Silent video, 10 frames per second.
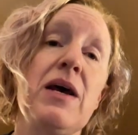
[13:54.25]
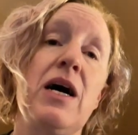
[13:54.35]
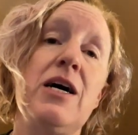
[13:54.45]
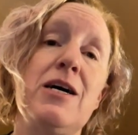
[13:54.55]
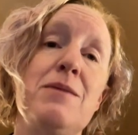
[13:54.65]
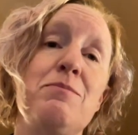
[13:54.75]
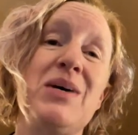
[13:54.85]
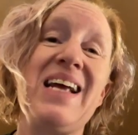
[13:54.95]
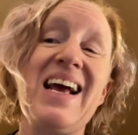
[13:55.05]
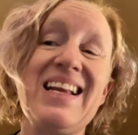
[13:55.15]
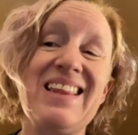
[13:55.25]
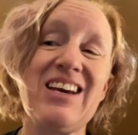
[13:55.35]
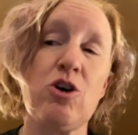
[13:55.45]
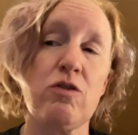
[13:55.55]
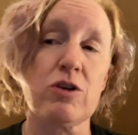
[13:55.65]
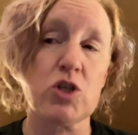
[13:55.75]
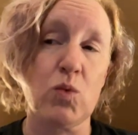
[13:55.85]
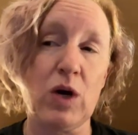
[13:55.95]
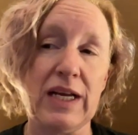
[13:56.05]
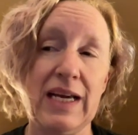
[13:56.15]
But anything over
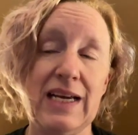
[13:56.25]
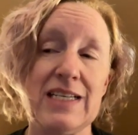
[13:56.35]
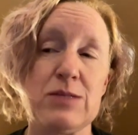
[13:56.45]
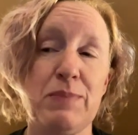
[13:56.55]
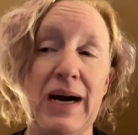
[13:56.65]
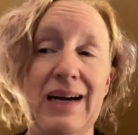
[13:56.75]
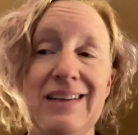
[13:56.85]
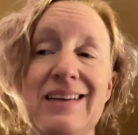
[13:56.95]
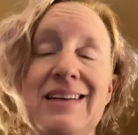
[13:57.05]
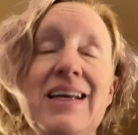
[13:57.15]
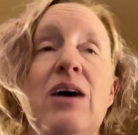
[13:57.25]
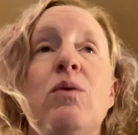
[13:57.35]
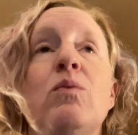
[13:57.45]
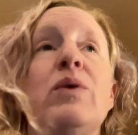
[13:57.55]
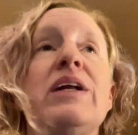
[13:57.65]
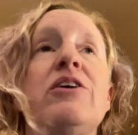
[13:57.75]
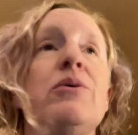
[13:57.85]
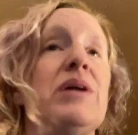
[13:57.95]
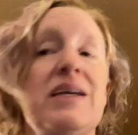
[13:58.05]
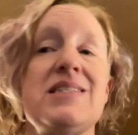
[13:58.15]
20 is bad. Now, when you
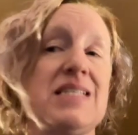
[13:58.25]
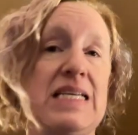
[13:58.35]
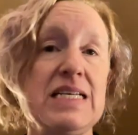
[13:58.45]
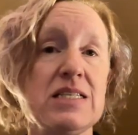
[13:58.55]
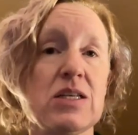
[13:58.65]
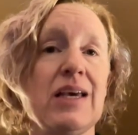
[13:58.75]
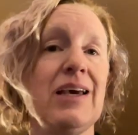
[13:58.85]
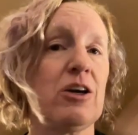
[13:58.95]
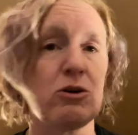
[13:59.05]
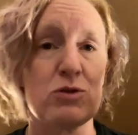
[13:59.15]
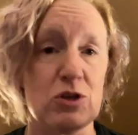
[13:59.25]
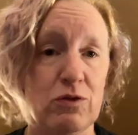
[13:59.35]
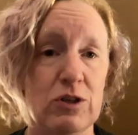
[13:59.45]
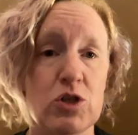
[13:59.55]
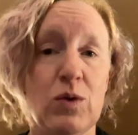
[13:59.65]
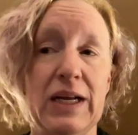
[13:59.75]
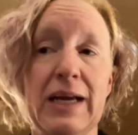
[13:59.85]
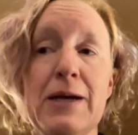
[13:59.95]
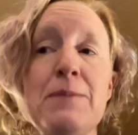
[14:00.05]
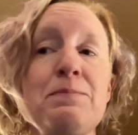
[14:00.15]
and I sneeze, it goes over 20.
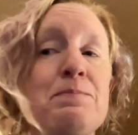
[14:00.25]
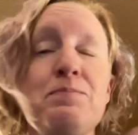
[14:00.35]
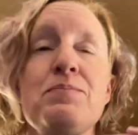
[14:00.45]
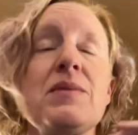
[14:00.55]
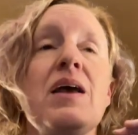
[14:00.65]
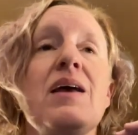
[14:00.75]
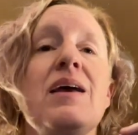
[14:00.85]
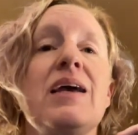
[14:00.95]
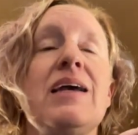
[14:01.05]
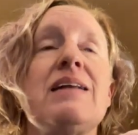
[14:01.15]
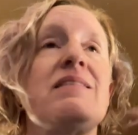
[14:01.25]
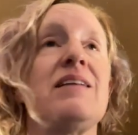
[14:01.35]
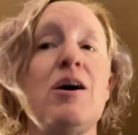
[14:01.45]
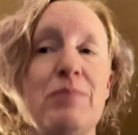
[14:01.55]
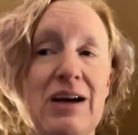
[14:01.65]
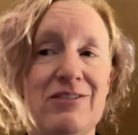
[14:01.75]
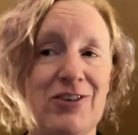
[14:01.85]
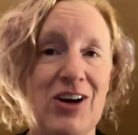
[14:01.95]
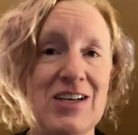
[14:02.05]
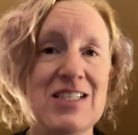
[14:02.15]
It's not bad
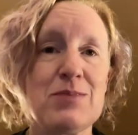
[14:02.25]
for us